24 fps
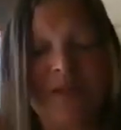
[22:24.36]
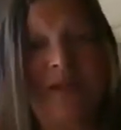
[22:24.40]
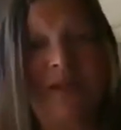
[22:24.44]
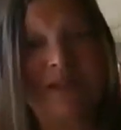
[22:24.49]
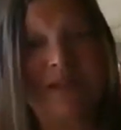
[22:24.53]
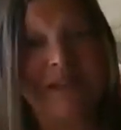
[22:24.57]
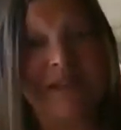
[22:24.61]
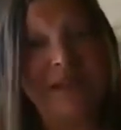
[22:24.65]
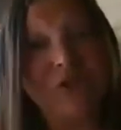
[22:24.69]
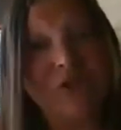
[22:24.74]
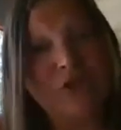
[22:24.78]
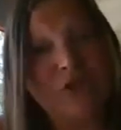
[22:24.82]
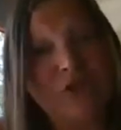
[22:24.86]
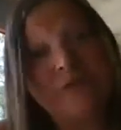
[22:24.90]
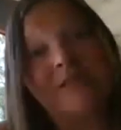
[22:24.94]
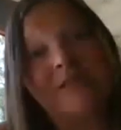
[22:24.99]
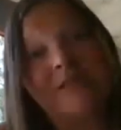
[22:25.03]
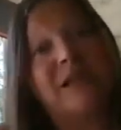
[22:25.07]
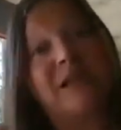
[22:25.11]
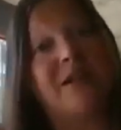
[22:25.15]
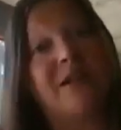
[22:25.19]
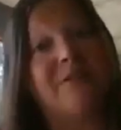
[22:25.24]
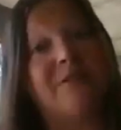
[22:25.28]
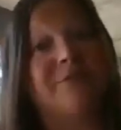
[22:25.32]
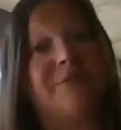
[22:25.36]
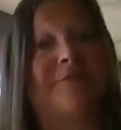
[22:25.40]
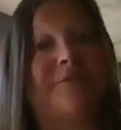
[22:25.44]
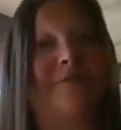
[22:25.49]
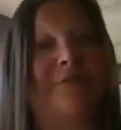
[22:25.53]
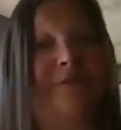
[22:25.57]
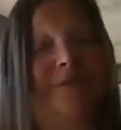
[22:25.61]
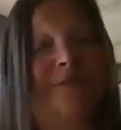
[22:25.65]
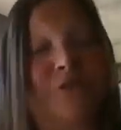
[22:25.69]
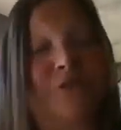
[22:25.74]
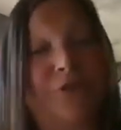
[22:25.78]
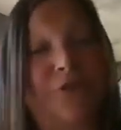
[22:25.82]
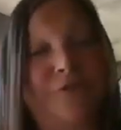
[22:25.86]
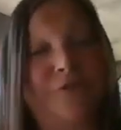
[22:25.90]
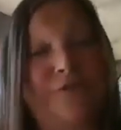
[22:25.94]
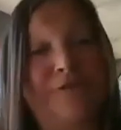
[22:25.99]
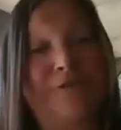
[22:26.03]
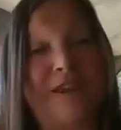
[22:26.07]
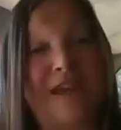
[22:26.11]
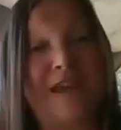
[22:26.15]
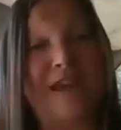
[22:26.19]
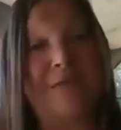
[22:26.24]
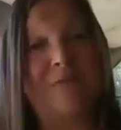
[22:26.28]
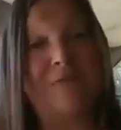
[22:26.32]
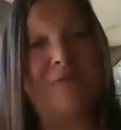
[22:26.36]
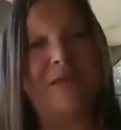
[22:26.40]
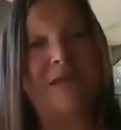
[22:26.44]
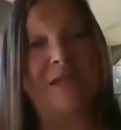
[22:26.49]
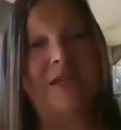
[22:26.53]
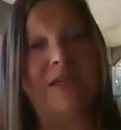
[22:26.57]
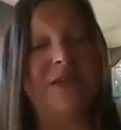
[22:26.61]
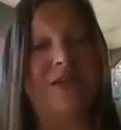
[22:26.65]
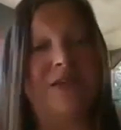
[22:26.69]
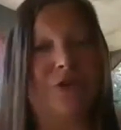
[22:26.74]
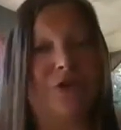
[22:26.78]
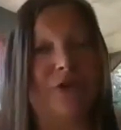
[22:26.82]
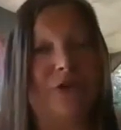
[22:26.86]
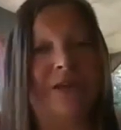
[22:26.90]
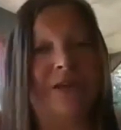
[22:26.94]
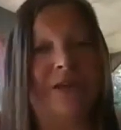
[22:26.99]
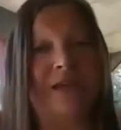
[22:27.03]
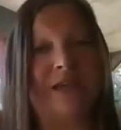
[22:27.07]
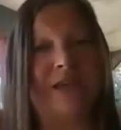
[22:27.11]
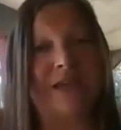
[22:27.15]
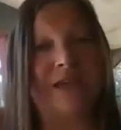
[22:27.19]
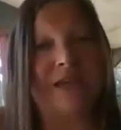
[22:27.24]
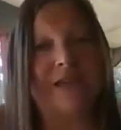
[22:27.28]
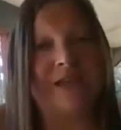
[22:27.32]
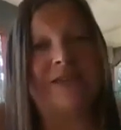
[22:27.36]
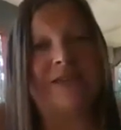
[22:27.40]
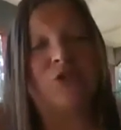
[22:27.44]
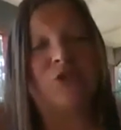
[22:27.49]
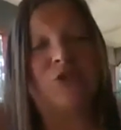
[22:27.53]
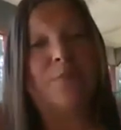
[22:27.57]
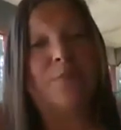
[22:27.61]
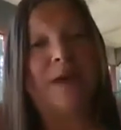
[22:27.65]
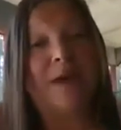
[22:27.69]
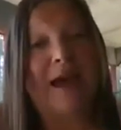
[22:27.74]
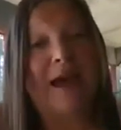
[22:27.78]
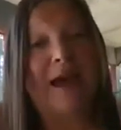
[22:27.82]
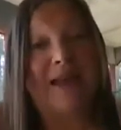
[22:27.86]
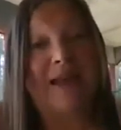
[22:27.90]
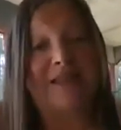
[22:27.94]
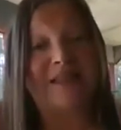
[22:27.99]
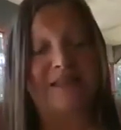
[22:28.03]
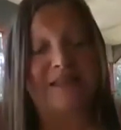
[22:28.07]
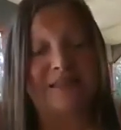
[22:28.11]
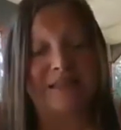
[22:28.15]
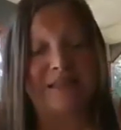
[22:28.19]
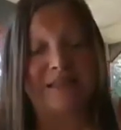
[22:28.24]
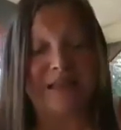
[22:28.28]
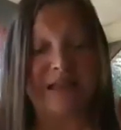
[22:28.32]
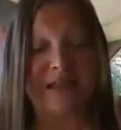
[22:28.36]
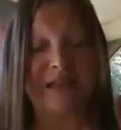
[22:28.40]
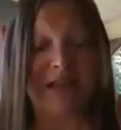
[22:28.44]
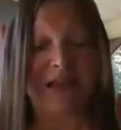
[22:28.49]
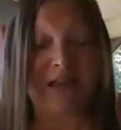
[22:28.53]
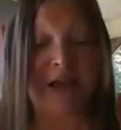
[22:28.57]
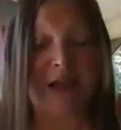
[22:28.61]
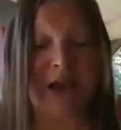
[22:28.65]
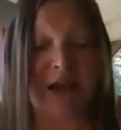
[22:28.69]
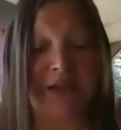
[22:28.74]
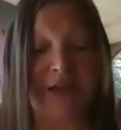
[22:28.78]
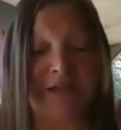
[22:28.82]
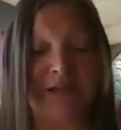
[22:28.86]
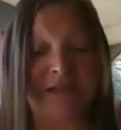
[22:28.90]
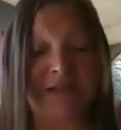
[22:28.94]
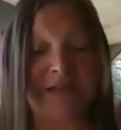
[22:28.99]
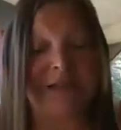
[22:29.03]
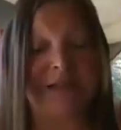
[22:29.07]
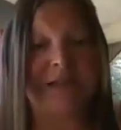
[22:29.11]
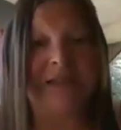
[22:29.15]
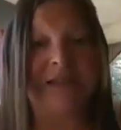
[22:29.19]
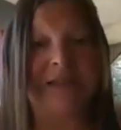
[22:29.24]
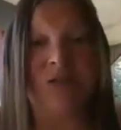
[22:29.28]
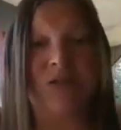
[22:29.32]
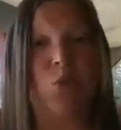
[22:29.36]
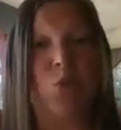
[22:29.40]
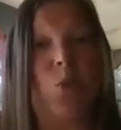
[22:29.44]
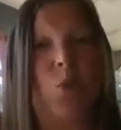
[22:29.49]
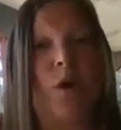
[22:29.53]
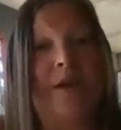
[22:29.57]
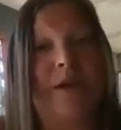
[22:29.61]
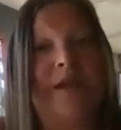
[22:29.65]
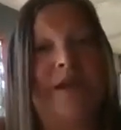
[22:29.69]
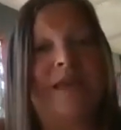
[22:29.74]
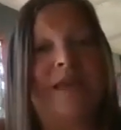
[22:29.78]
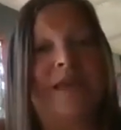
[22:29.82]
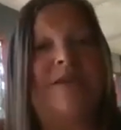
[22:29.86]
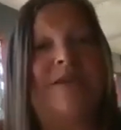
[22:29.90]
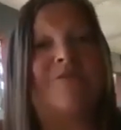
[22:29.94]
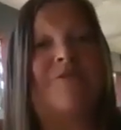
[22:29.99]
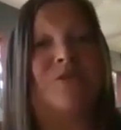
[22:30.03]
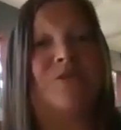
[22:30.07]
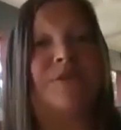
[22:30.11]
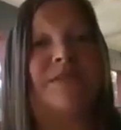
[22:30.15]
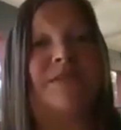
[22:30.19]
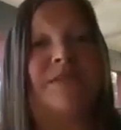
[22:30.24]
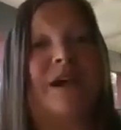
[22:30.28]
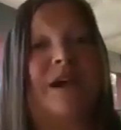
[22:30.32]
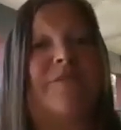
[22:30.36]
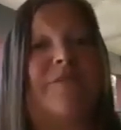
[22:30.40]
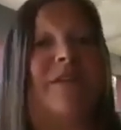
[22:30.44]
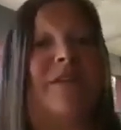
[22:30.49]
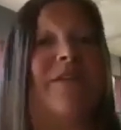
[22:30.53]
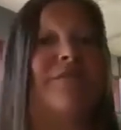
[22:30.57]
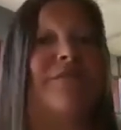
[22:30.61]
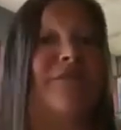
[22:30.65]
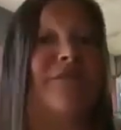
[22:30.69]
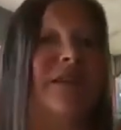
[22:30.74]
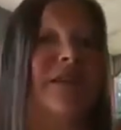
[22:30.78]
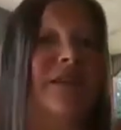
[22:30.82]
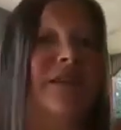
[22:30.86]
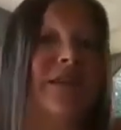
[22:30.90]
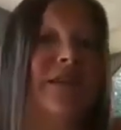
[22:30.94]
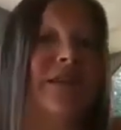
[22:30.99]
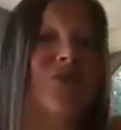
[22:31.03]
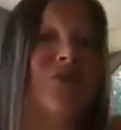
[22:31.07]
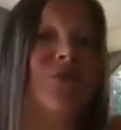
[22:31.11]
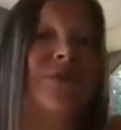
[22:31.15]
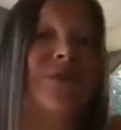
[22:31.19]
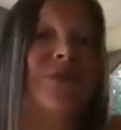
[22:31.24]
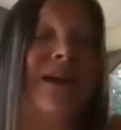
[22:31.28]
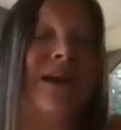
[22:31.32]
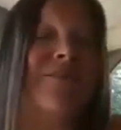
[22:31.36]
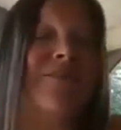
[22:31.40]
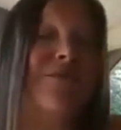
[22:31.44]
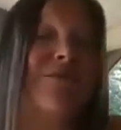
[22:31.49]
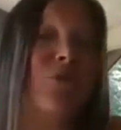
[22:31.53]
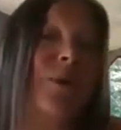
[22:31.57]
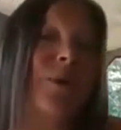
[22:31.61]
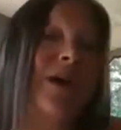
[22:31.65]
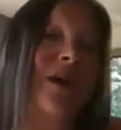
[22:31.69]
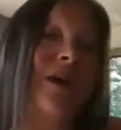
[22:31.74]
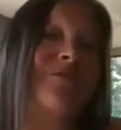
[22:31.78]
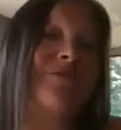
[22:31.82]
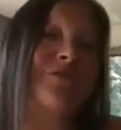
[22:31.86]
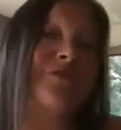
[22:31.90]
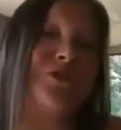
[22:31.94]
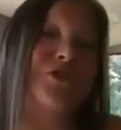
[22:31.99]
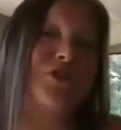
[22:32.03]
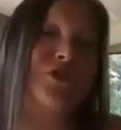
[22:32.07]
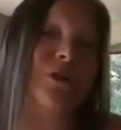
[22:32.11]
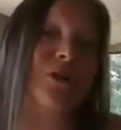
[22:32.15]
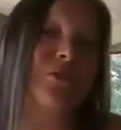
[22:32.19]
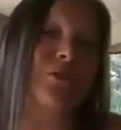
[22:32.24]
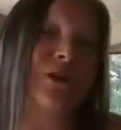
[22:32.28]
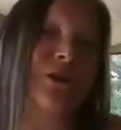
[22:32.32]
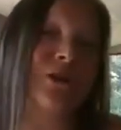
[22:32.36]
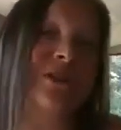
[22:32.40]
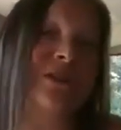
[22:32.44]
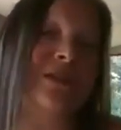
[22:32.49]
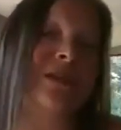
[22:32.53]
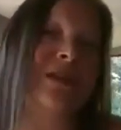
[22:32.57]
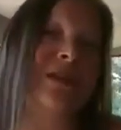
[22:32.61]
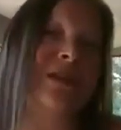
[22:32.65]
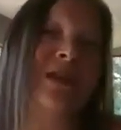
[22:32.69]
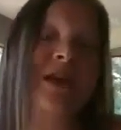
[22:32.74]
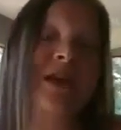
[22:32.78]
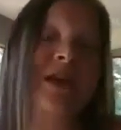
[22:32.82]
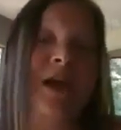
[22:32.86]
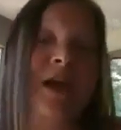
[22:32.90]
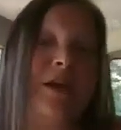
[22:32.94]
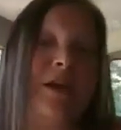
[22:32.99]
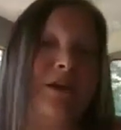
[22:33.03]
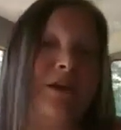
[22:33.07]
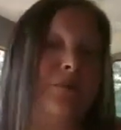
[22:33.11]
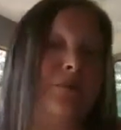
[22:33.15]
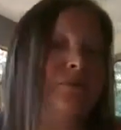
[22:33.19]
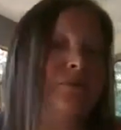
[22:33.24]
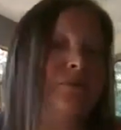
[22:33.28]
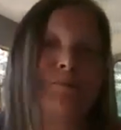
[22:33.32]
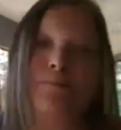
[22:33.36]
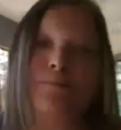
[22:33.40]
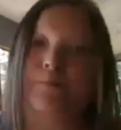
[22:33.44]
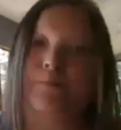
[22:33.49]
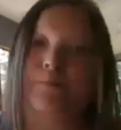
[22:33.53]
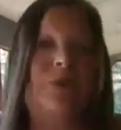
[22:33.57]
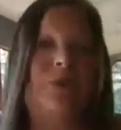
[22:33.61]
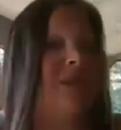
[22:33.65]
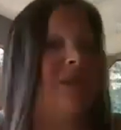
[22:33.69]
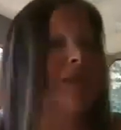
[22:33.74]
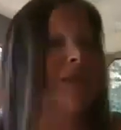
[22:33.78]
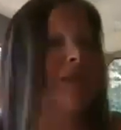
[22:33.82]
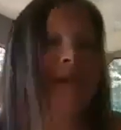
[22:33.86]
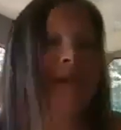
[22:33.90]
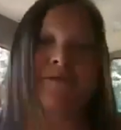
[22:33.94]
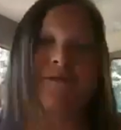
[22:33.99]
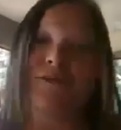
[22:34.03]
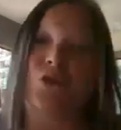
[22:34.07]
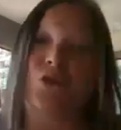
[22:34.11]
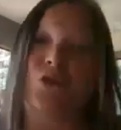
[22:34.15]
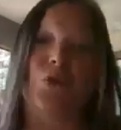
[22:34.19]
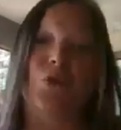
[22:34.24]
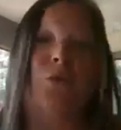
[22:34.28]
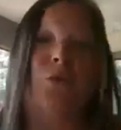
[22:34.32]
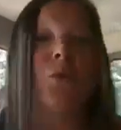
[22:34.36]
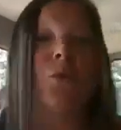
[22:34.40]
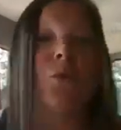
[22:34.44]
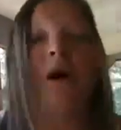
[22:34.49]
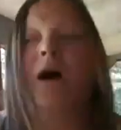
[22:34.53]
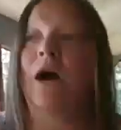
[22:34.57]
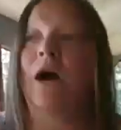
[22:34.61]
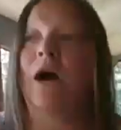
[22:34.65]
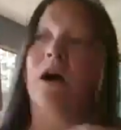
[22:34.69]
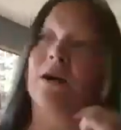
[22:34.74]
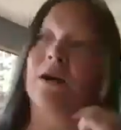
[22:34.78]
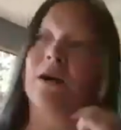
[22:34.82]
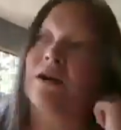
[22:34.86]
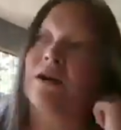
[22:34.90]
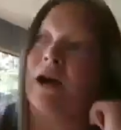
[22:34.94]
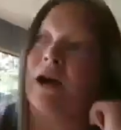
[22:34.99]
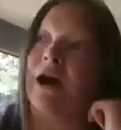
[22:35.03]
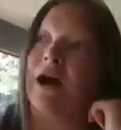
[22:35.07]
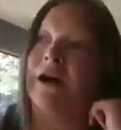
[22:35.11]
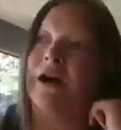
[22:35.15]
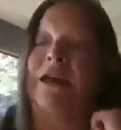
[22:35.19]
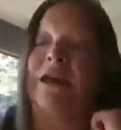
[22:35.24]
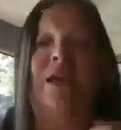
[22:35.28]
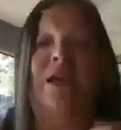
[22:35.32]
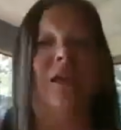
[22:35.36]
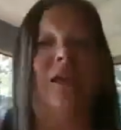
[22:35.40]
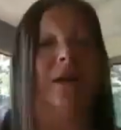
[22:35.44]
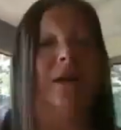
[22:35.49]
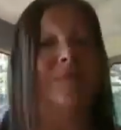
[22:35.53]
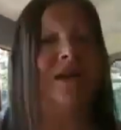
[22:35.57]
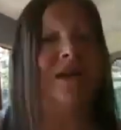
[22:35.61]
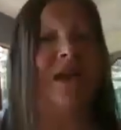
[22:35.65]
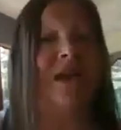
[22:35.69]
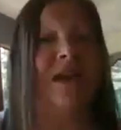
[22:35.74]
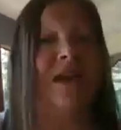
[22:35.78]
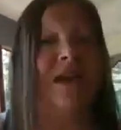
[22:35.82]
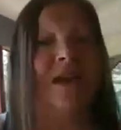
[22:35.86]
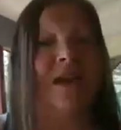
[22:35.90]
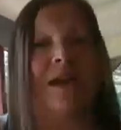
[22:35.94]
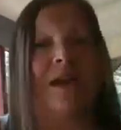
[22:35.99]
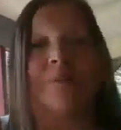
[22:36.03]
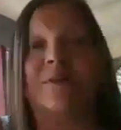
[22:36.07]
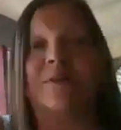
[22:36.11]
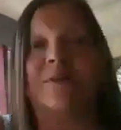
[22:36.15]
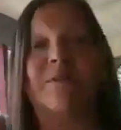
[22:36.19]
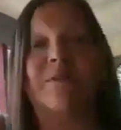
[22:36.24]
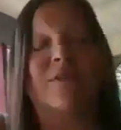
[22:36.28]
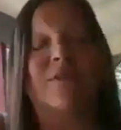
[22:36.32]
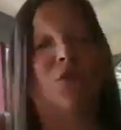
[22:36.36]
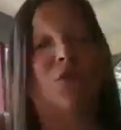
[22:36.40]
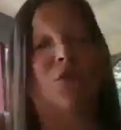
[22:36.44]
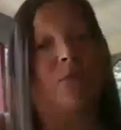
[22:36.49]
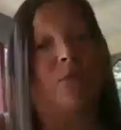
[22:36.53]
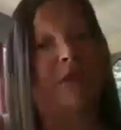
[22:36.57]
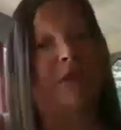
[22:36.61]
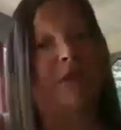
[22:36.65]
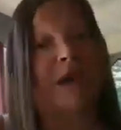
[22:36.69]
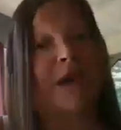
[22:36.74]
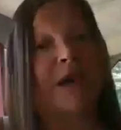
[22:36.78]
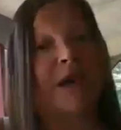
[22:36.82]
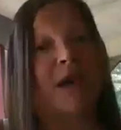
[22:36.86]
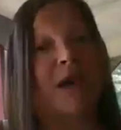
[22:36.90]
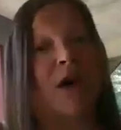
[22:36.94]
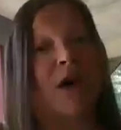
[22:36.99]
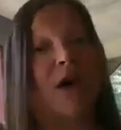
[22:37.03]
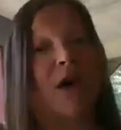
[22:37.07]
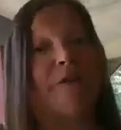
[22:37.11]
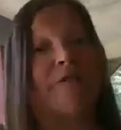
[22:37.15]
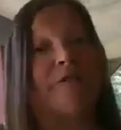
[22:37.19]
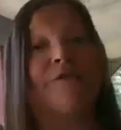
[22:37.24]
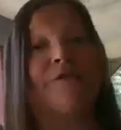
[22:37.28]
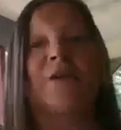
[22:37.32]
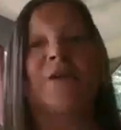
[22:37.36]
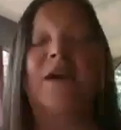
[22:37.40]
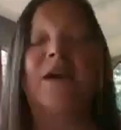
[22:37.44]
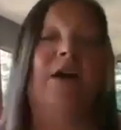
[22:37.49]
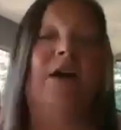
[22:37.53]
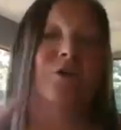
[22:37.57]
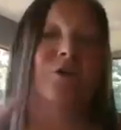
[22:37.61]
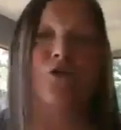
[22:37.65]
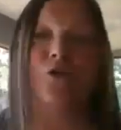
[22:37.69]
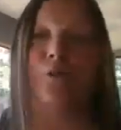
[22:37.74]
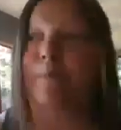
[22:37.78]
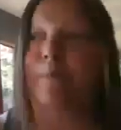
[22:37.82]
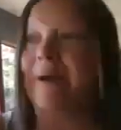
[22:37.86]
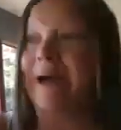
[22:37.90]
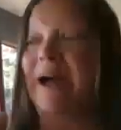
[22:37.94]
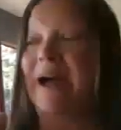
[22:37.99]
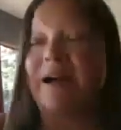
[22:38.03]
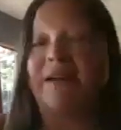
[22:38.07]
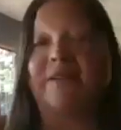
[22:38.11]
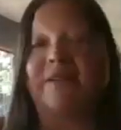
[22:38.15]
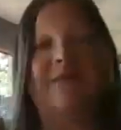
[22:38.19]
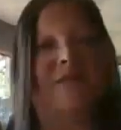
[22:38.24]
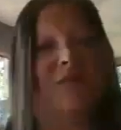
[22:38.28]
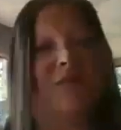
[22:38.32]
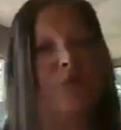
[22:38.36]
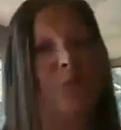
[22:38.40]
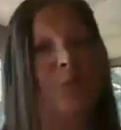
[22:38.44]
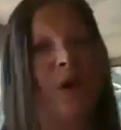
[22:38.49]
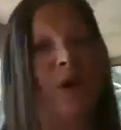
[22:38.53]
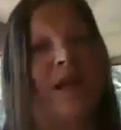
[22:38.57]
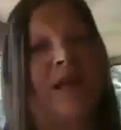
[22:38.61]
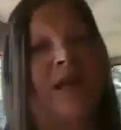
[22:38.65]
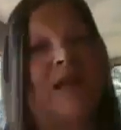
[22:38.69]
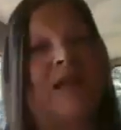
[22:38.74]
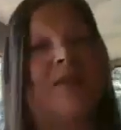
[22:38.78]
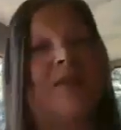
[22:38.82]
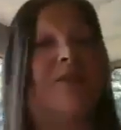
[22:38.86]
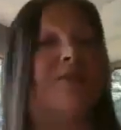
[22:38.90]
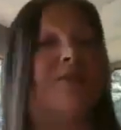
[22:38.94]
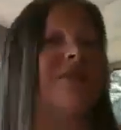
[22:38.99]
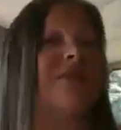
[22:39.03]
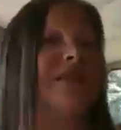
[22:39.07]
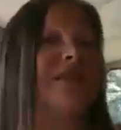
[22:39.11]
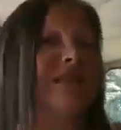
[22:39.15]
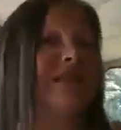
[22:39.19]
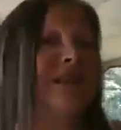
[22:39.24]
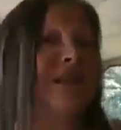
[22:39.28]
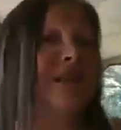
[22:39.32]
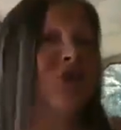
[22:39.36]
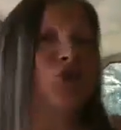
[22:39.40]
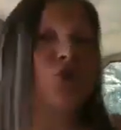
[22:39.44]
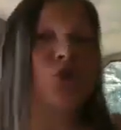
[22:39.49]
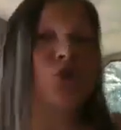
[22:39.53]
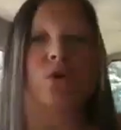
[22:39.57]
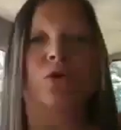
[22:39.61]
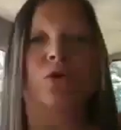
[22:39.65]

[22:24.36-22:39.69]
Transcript: Date yourself, your family, your kids, your pets, because you want to give yourself that feeling. Don't ever wait for someone to give you, honey, I'm giving you the night off. Your bath is ready. There's essential